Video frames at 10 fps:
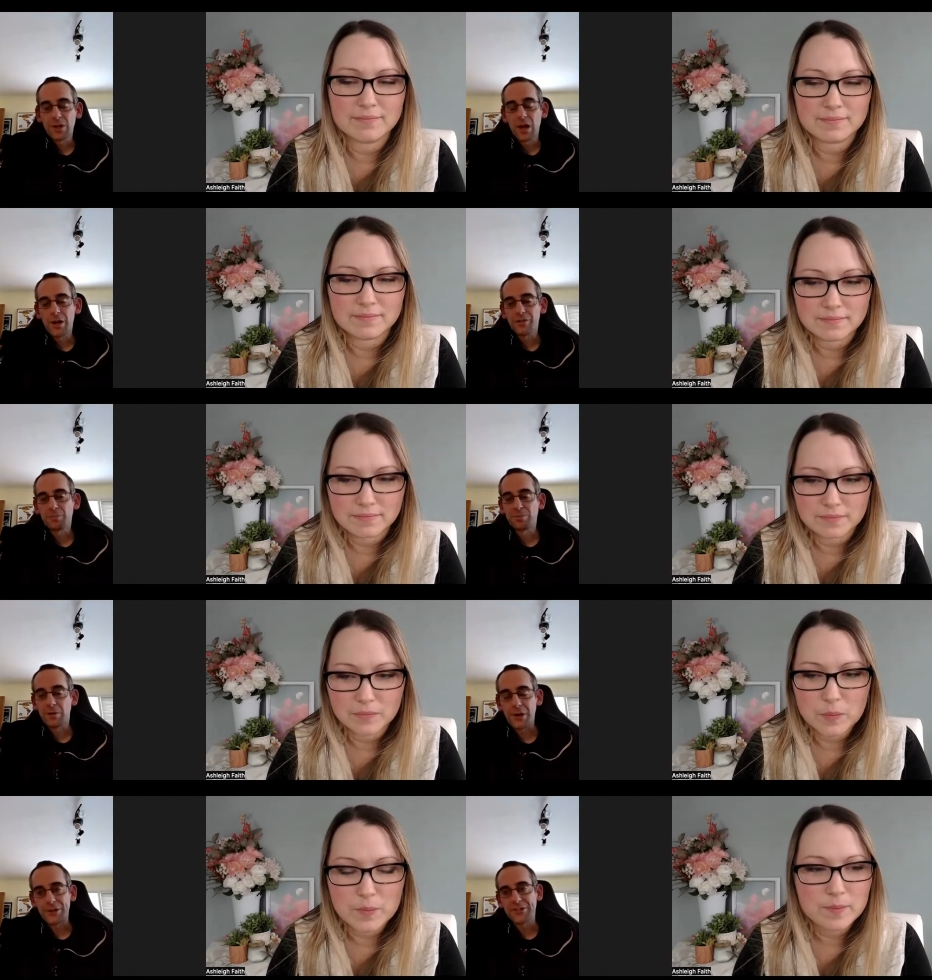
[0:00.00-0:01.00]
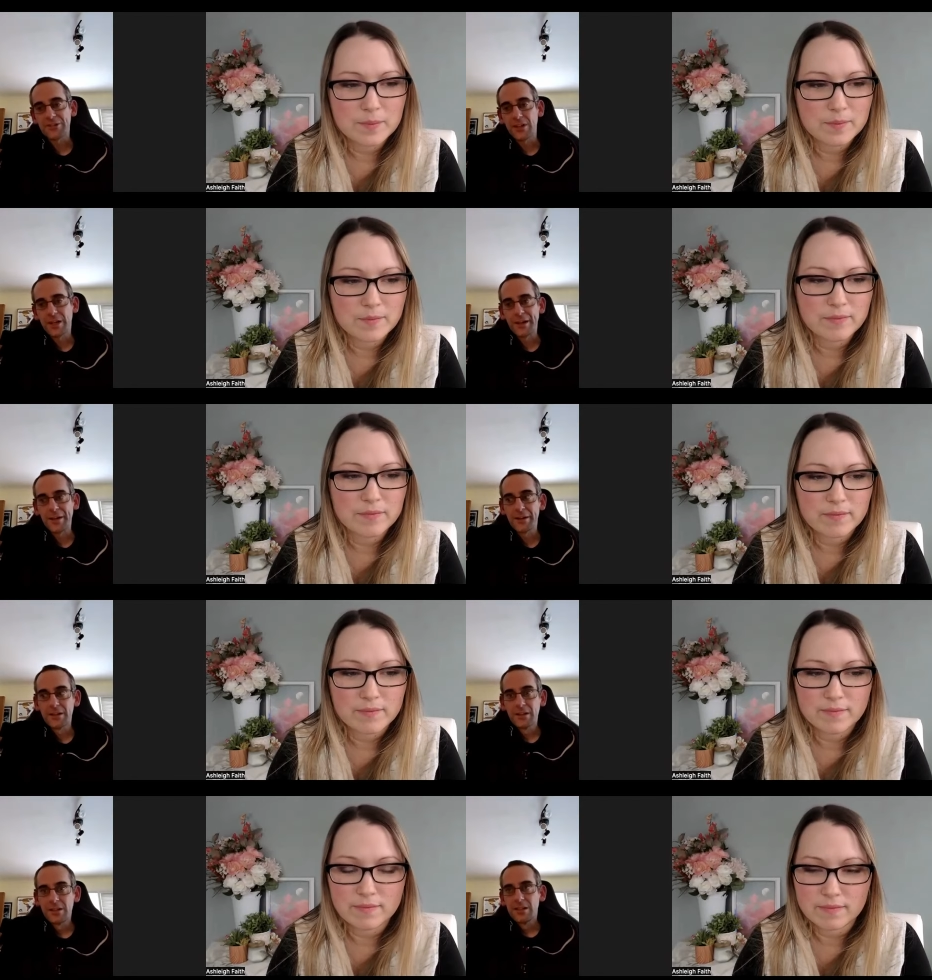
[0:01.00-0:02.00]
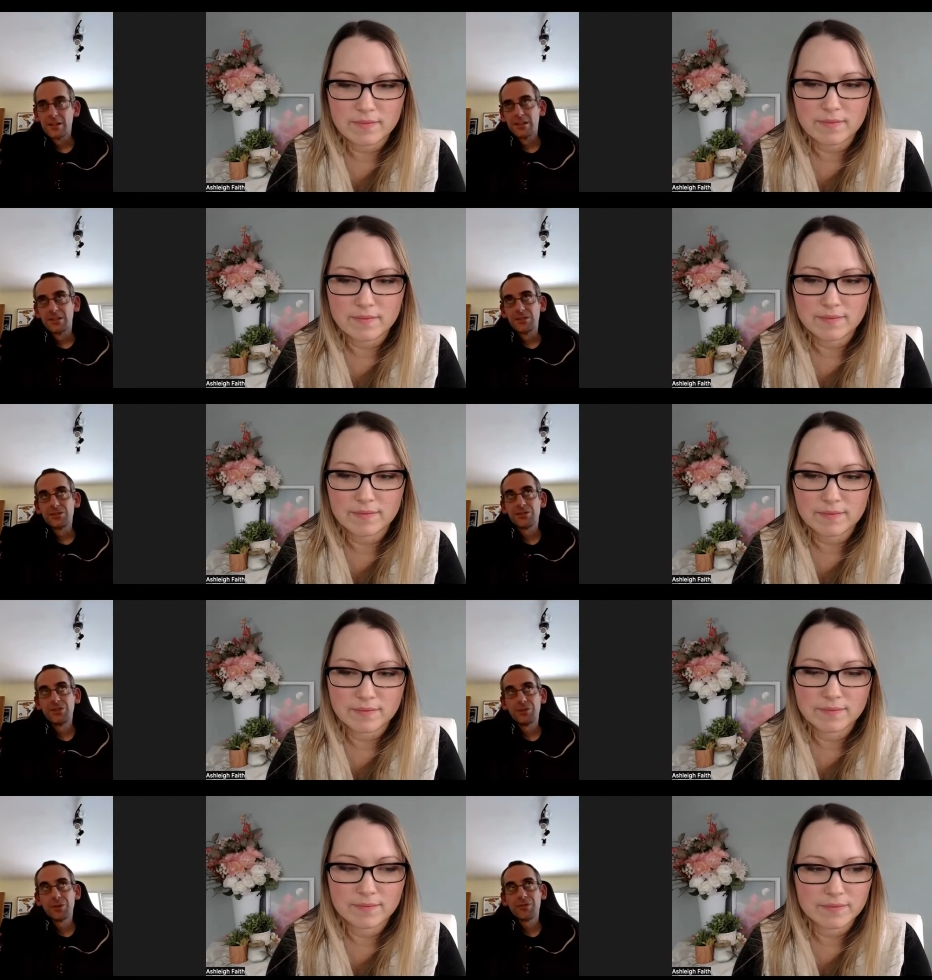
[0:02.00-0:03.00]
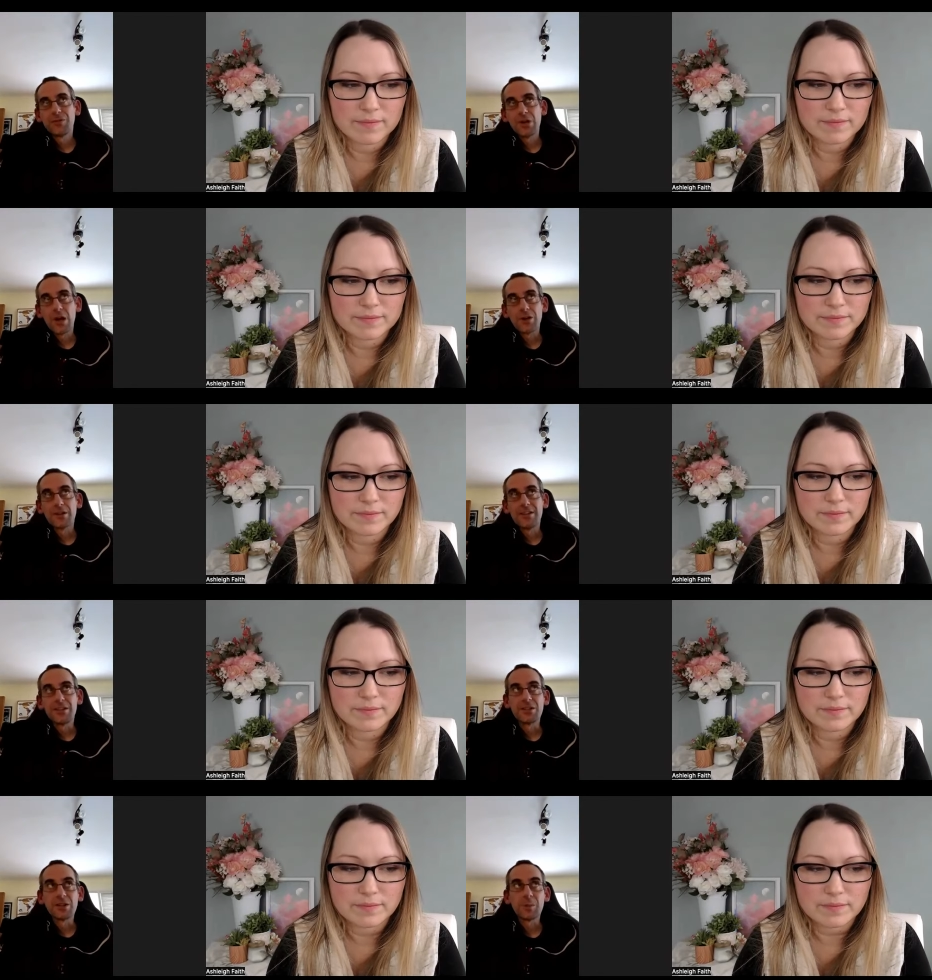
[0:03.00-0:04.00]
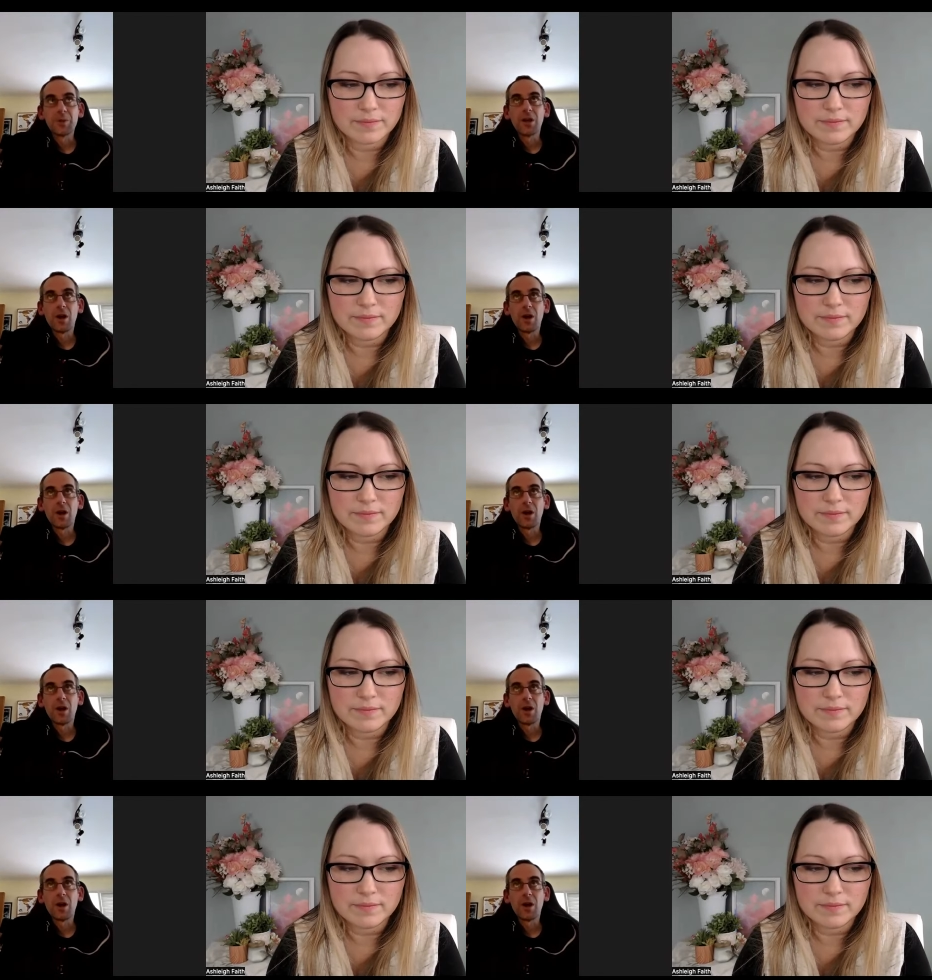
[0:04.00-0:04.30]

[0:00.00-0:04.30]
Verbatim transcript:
Speaker 1: a lot of products and you have not determined